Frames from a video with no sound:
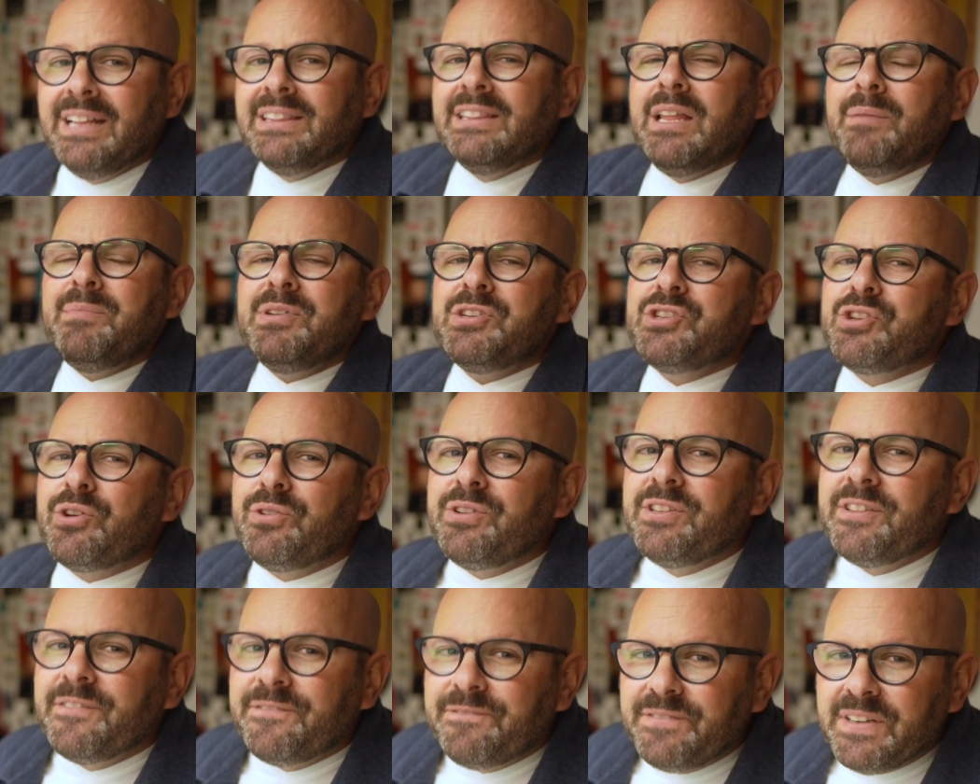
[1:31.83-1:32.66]
Let me show
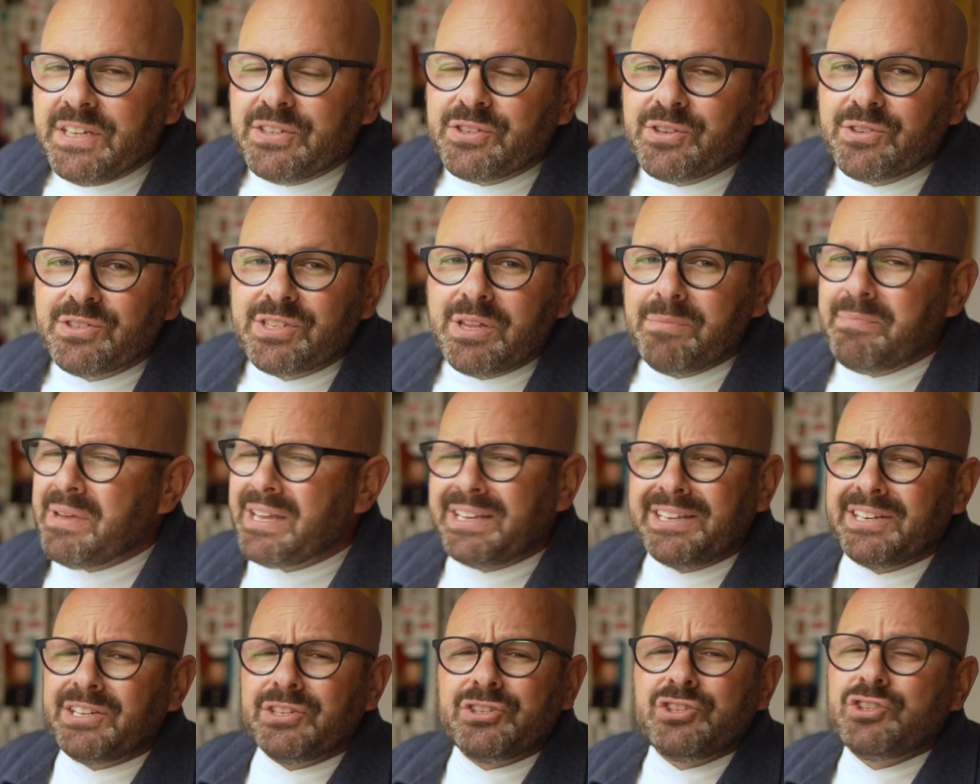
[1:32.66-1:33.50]
you the features that
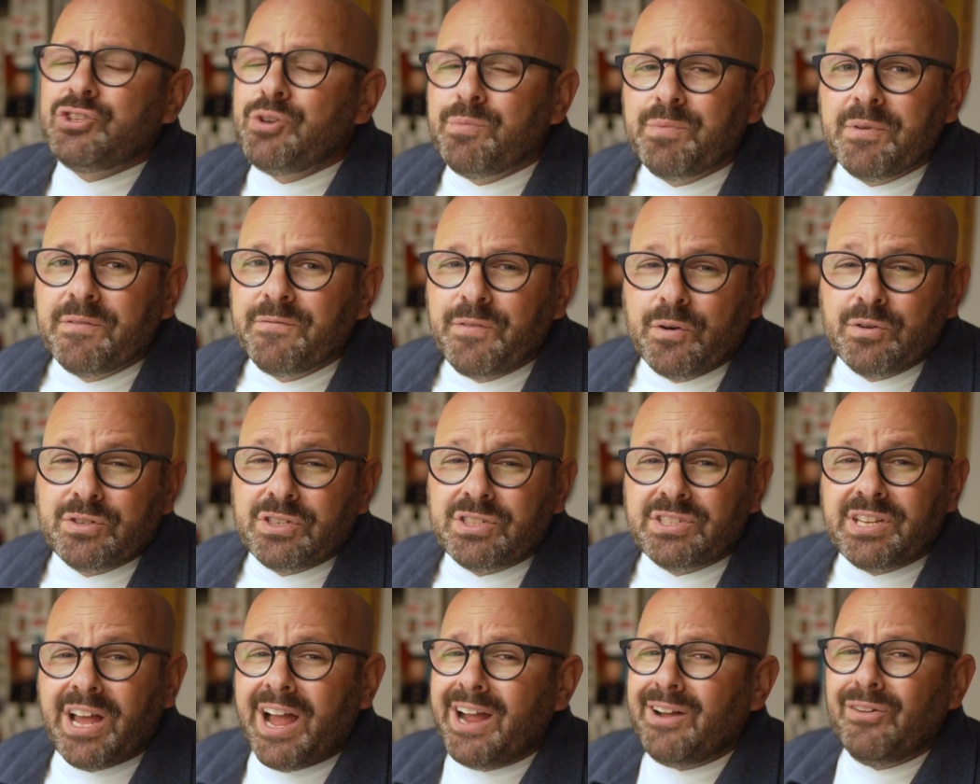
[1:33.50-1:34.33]
make it a super
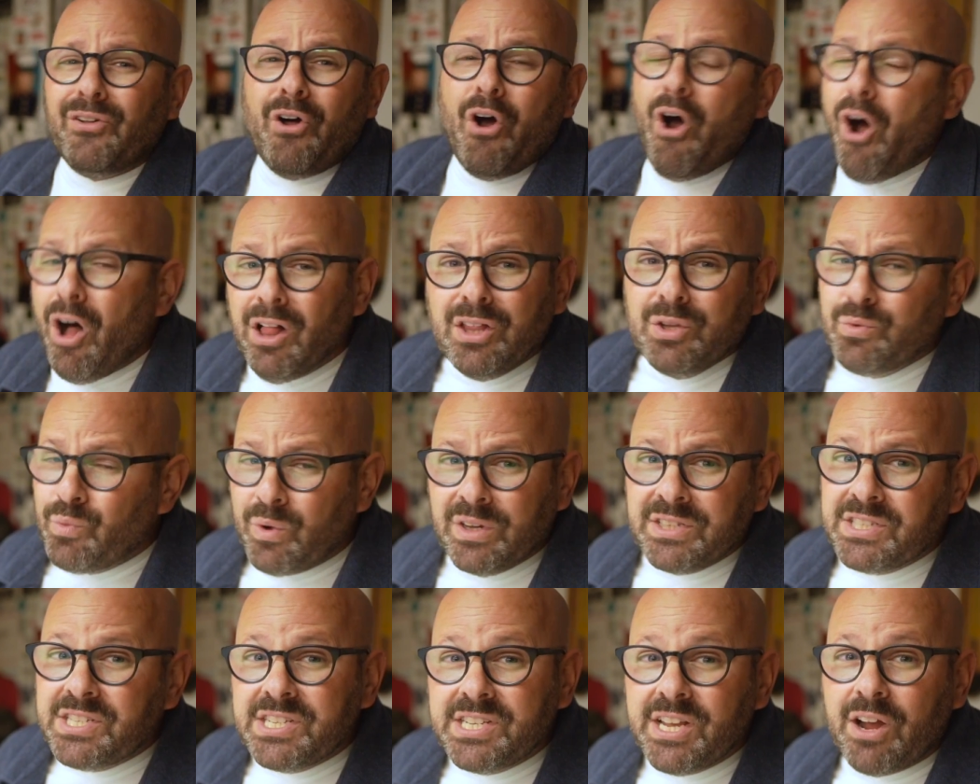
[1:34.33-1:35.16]
versatile,
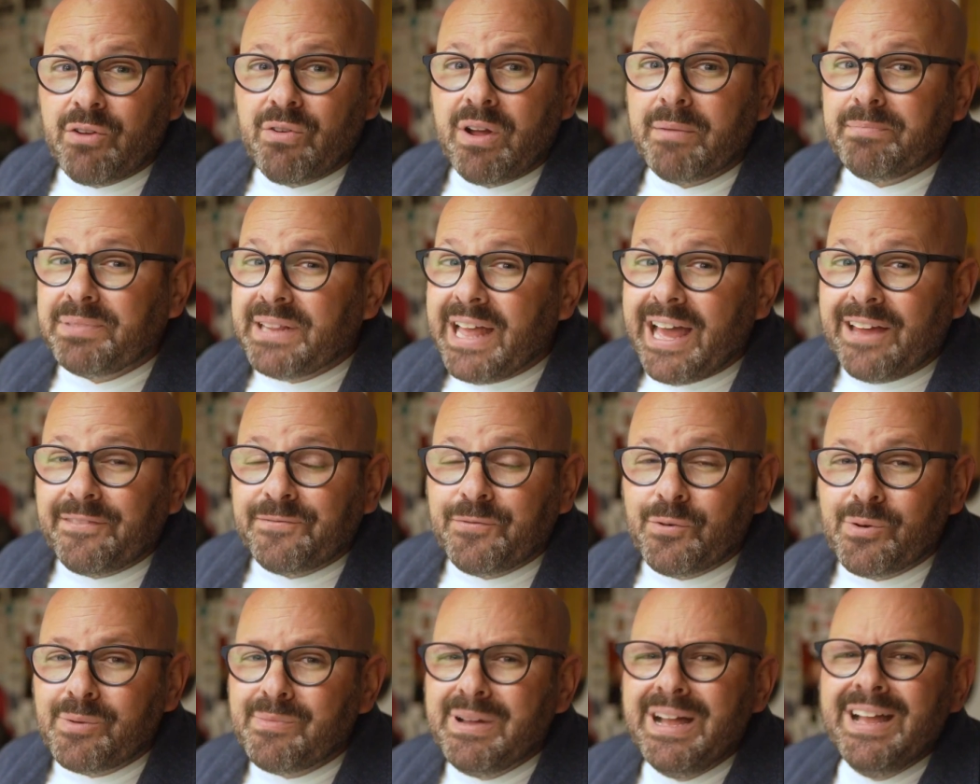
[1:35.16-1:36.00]
all-in-one CRM
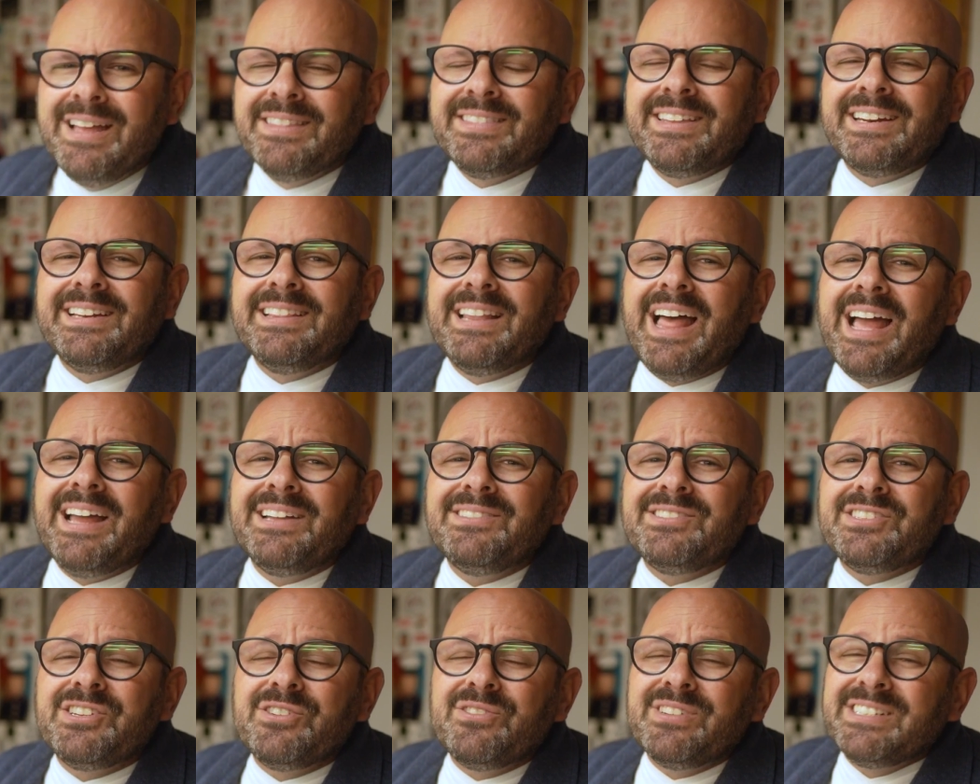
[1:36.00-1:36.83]
platform that
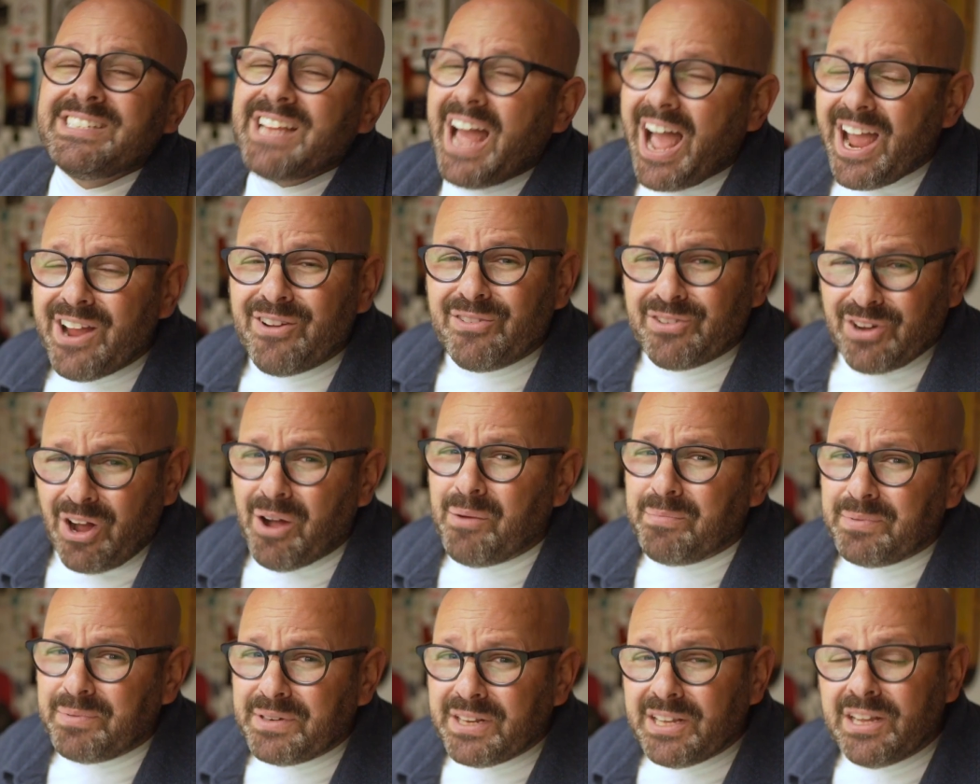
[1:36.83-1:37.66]
aligns your entire
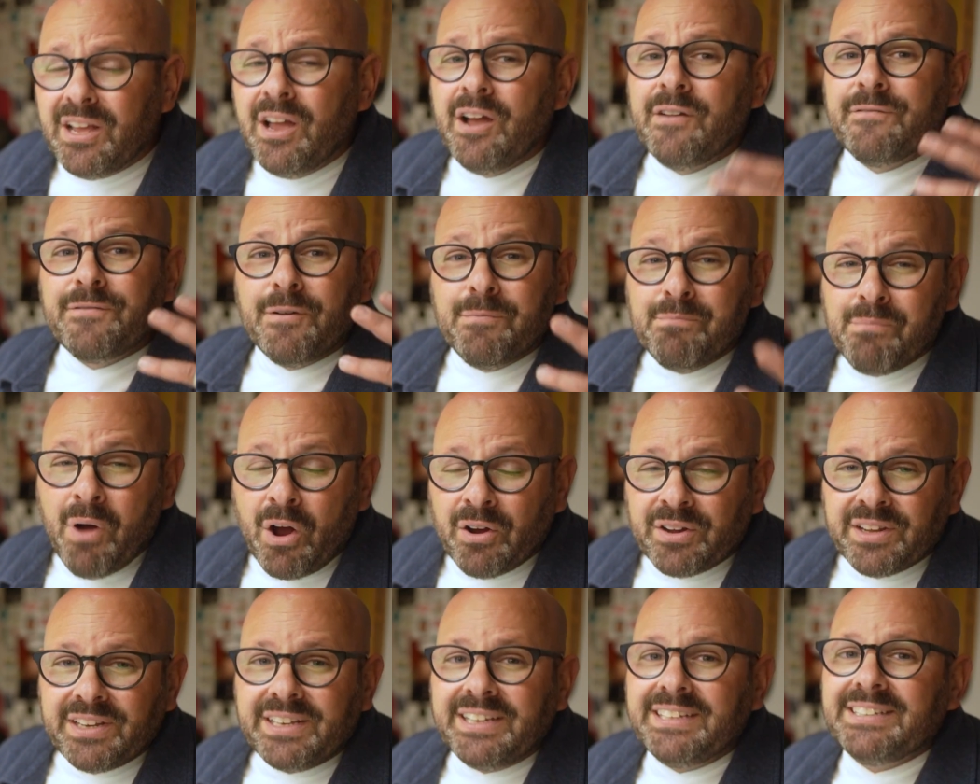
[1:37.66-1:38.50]
company from
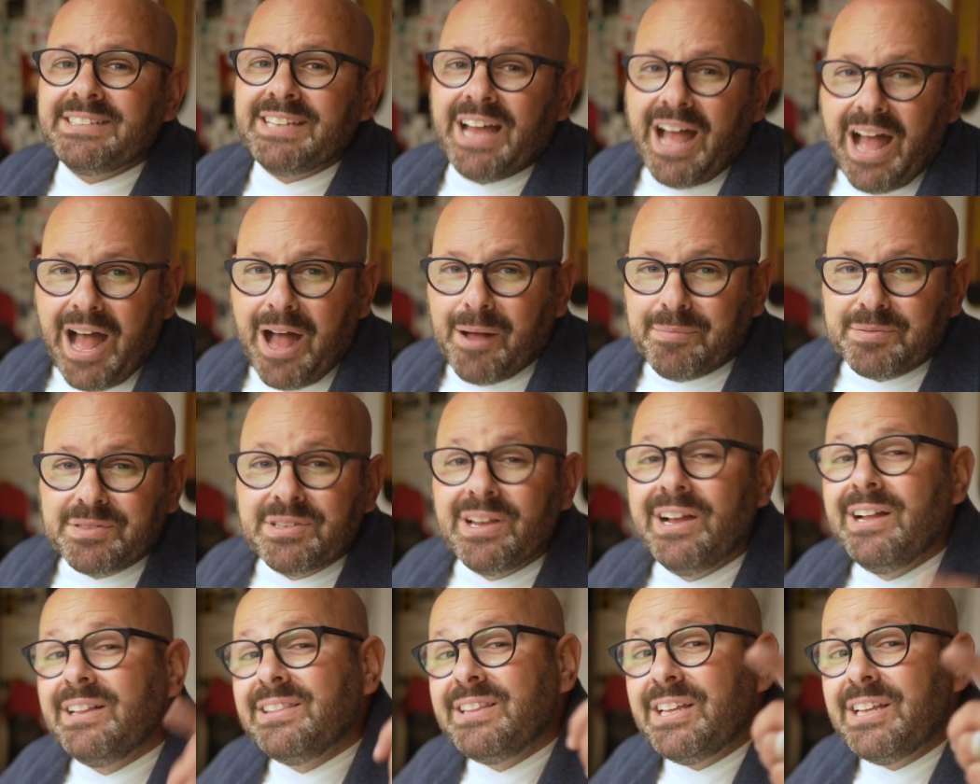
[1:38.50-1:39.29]
marketing to ops.